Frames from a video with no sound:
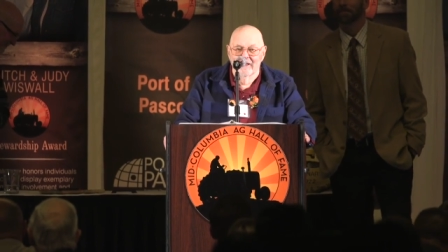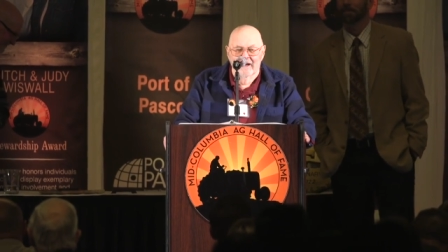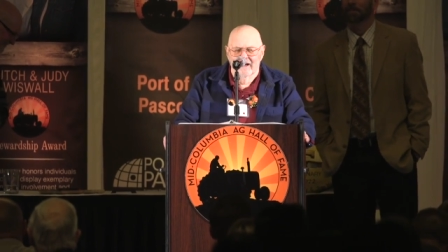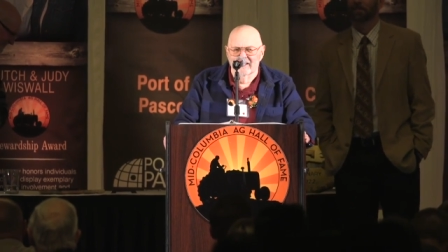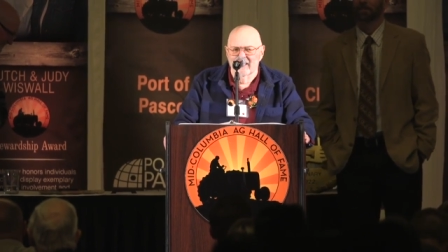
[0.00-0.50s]

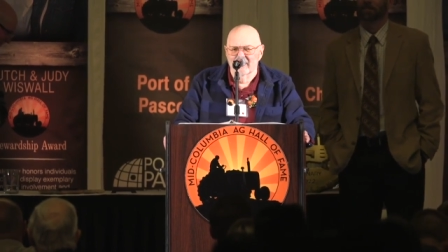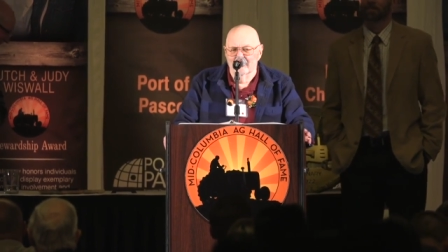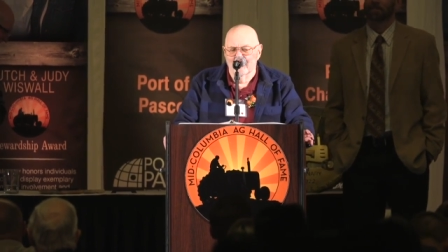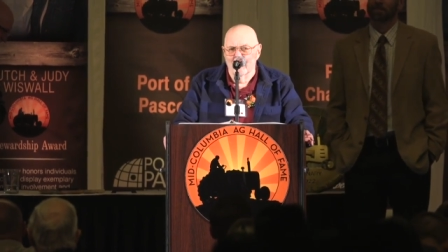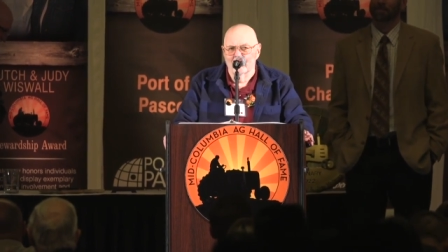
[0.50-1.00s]
time. I
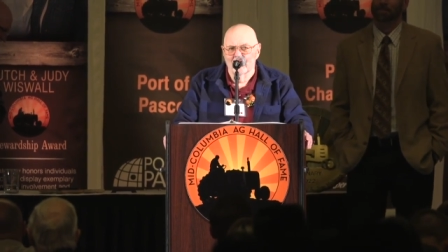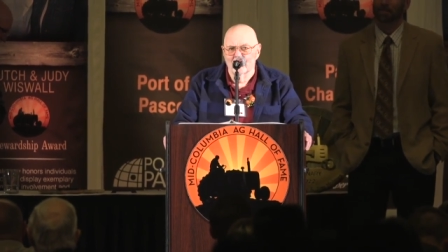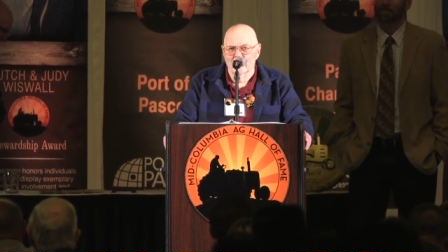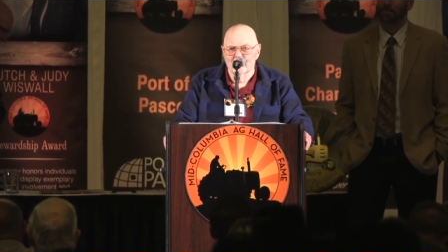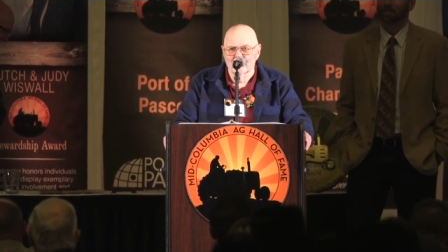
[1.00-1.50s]
think
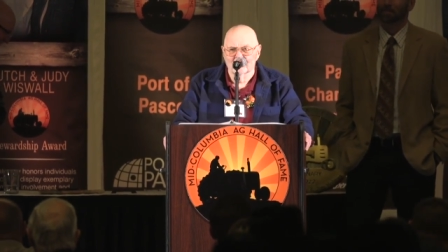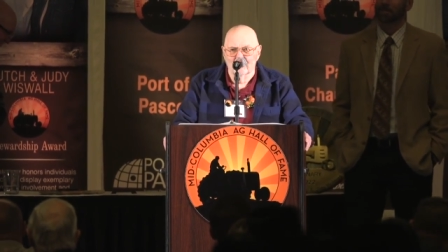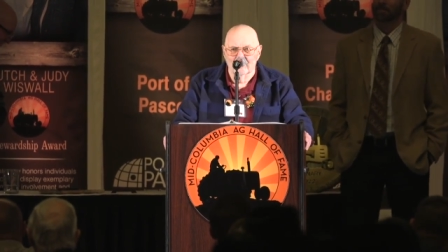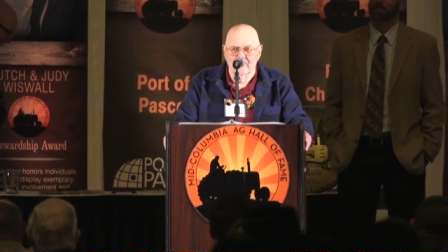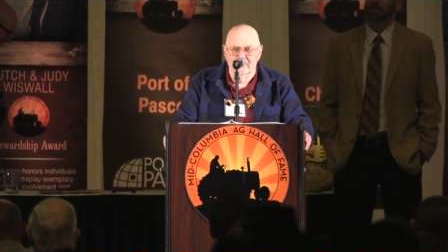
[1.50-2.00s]
probably when we
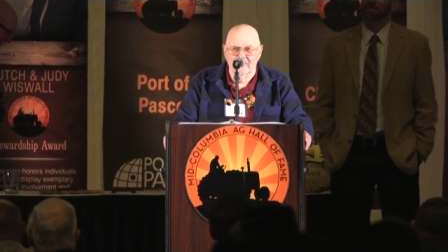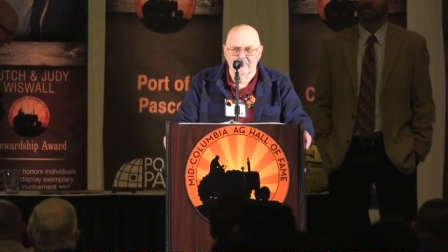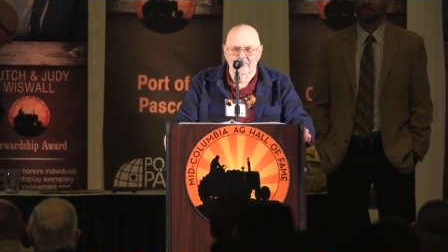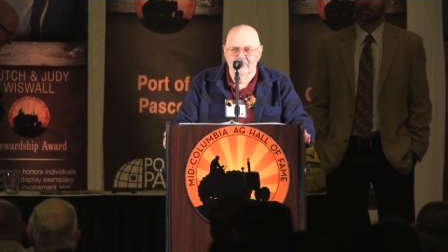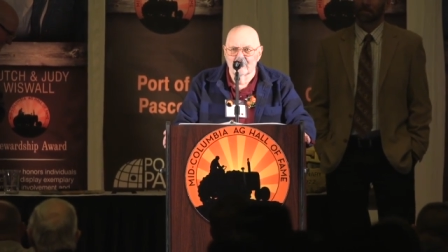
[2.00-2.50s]

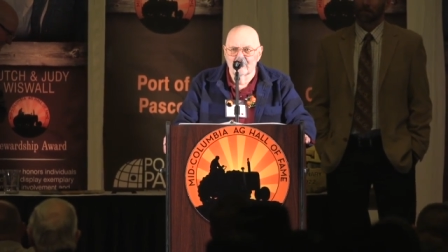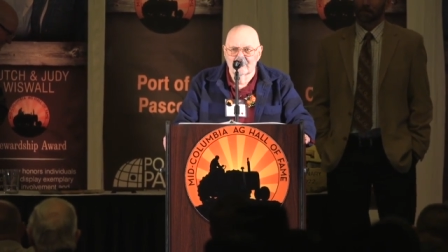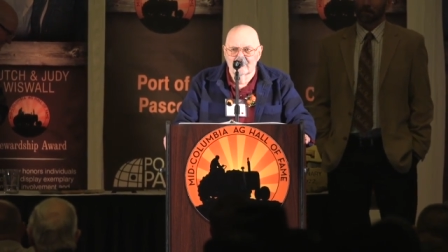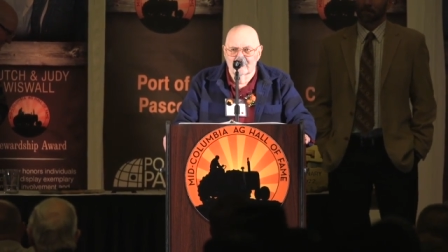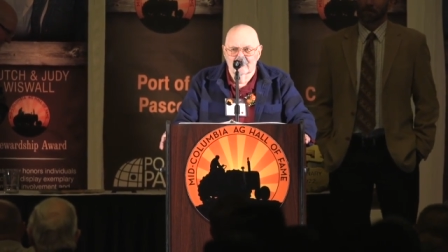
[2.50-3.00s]
started, there were
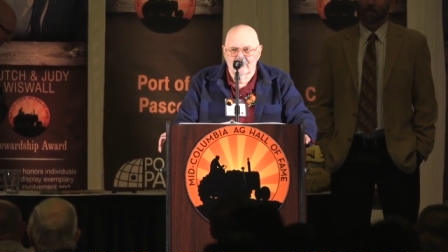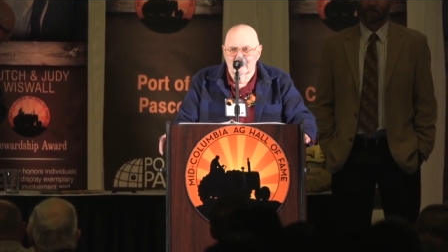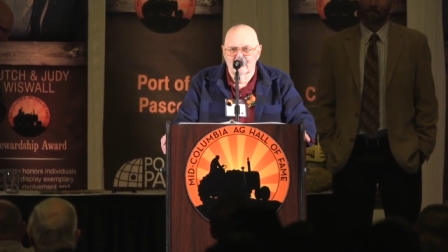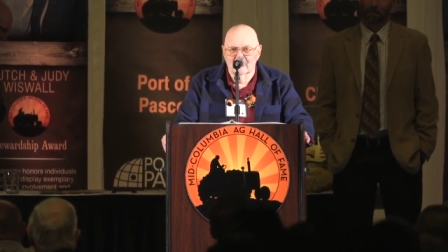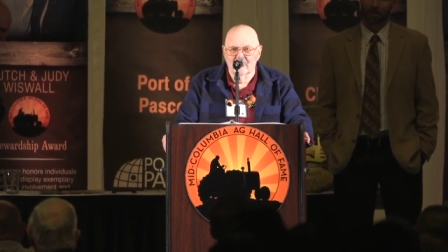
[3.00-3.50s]

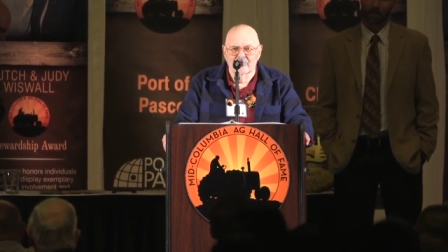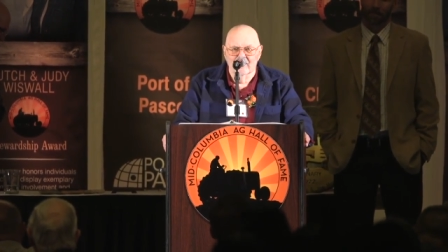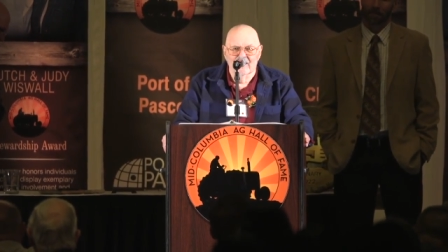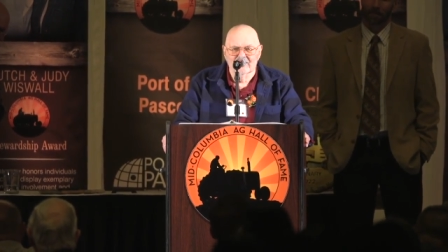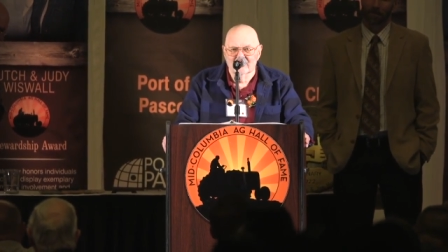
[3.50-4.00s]

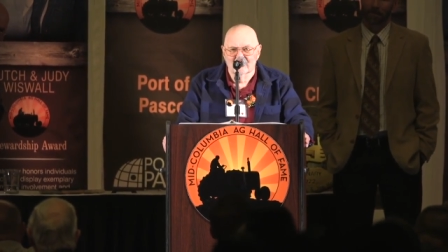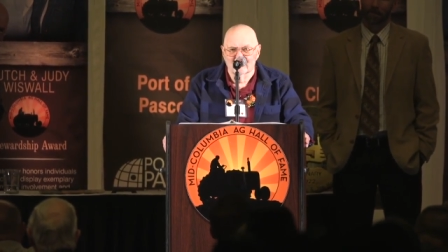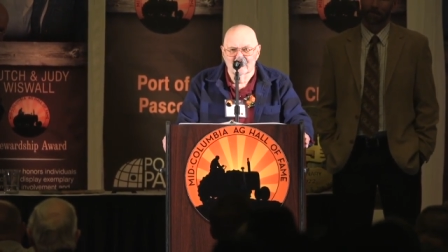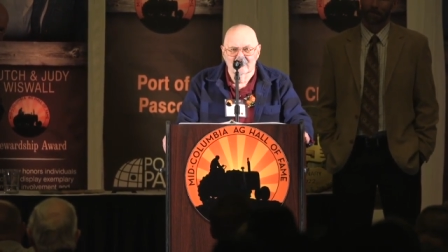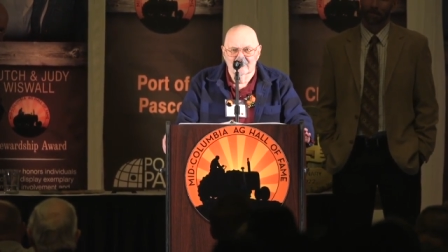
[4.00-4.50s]
some
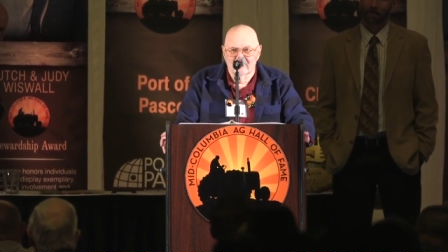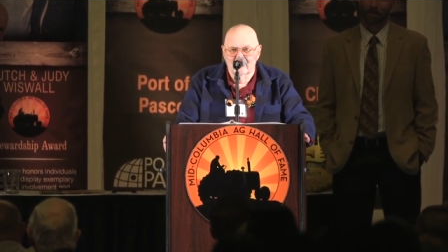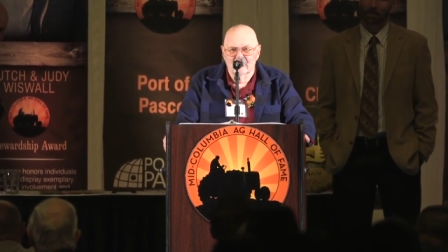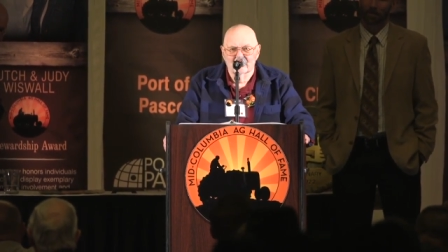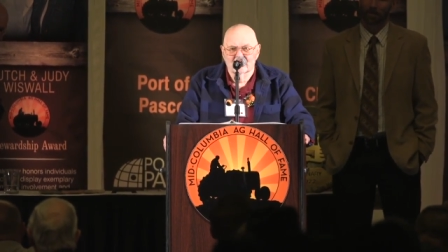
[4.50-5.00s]
less
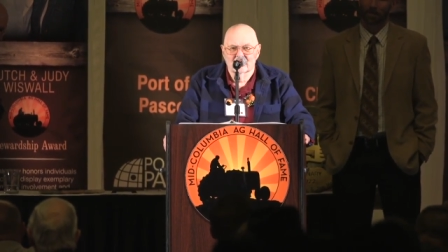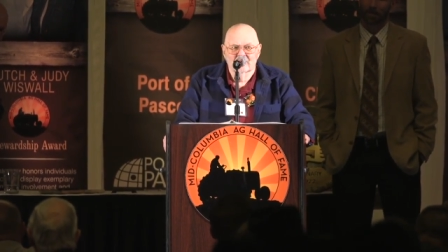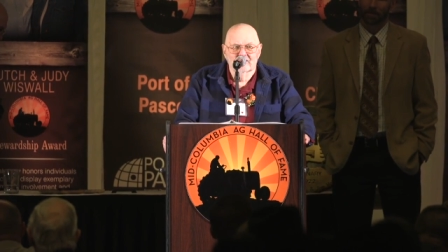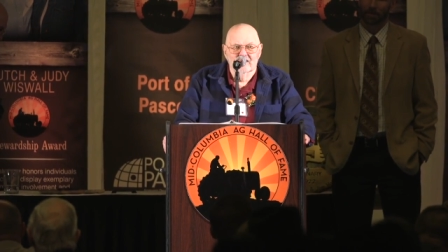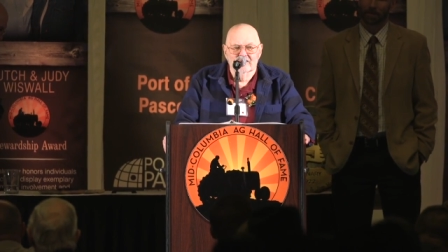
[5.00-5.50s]
than
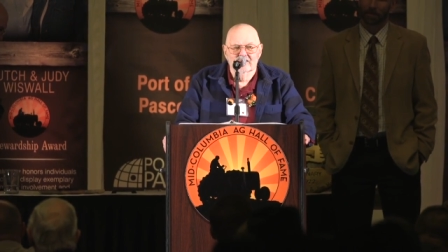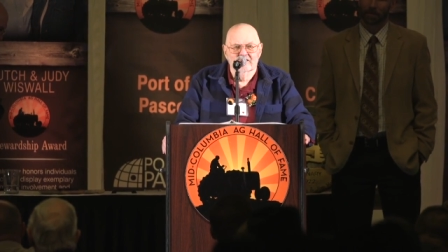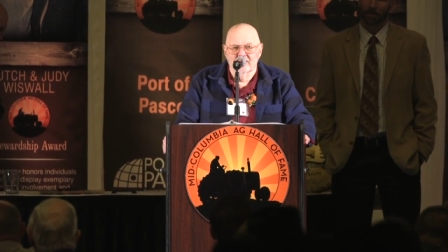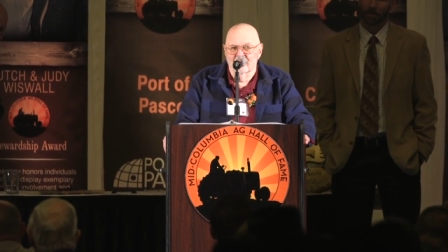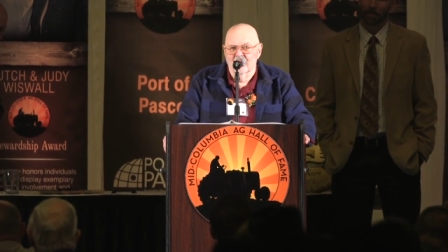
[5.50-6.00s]

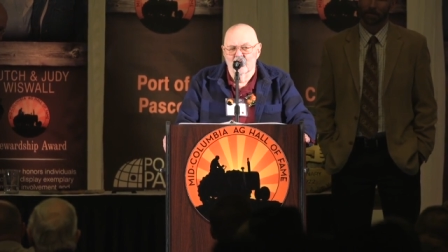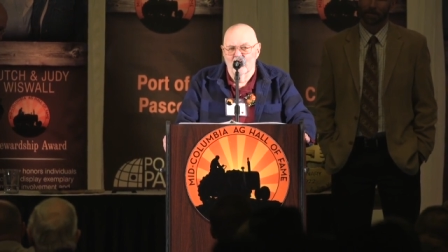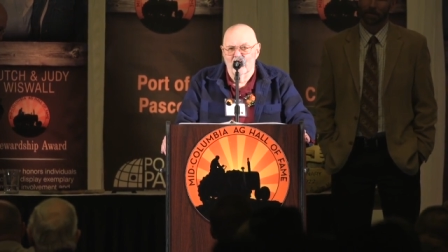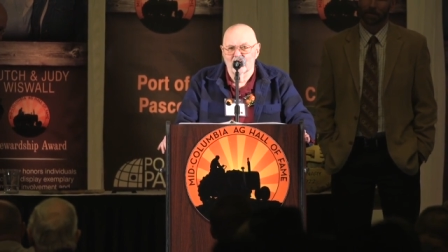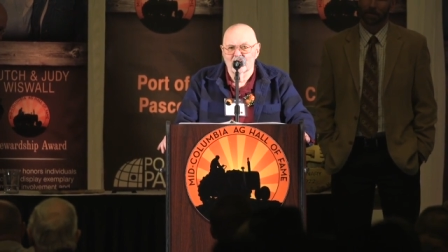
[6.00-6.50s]
six,
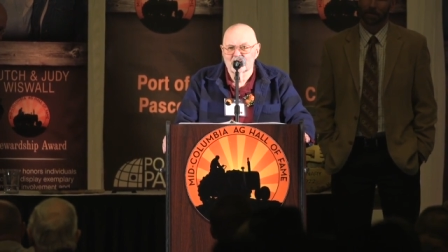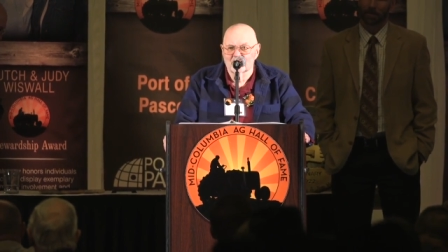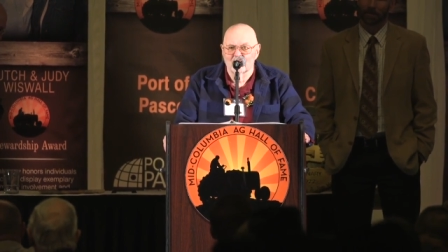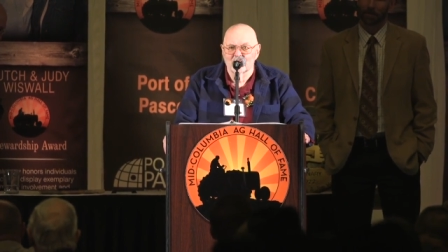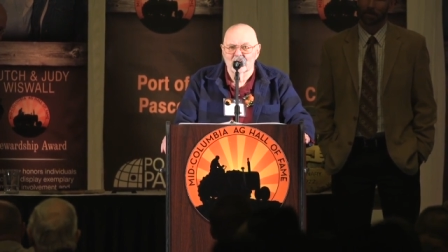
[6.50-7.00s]
seven
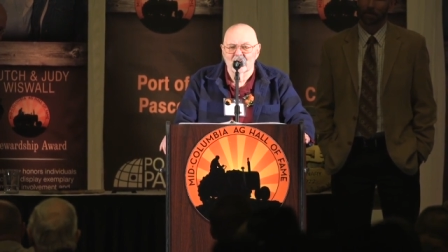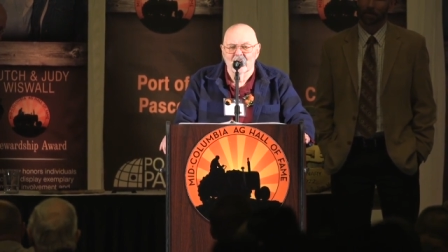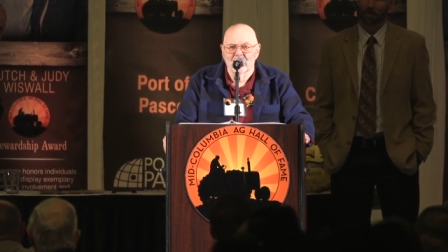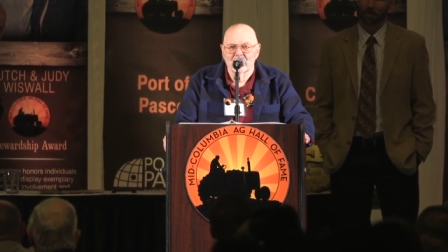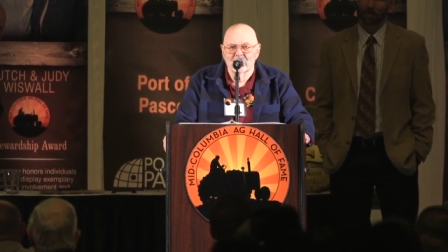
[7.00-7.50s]
wineries,
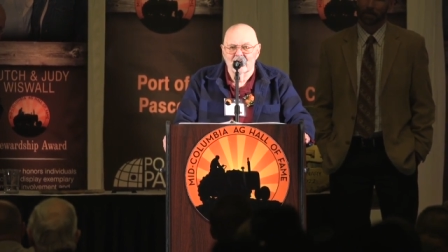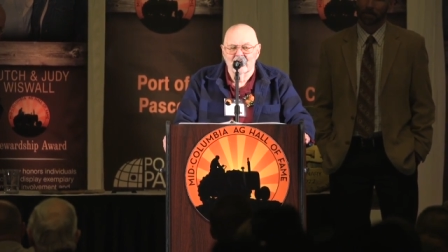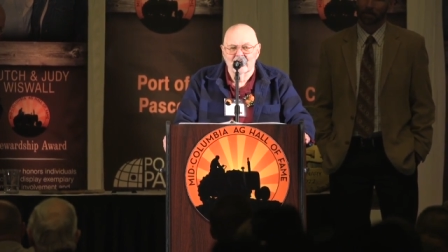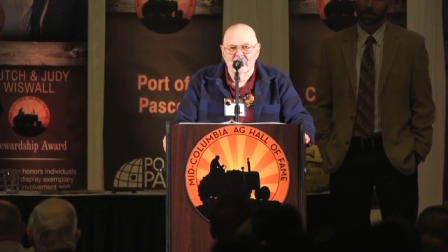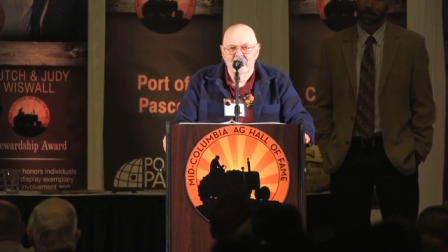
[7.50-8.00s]
something
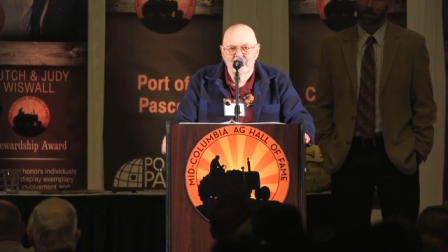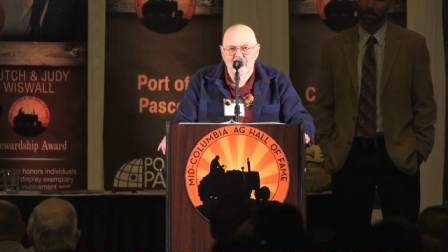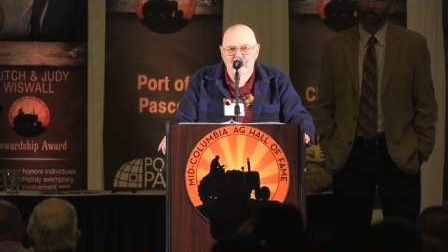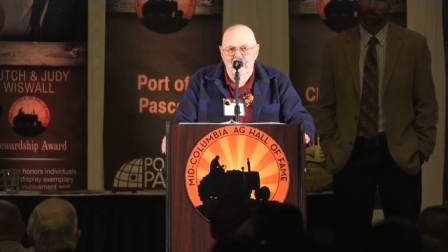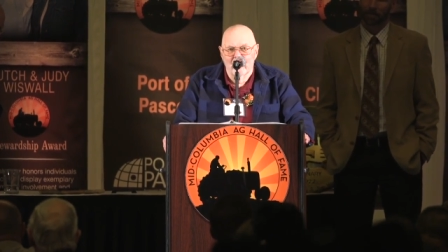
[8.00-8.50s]
like that.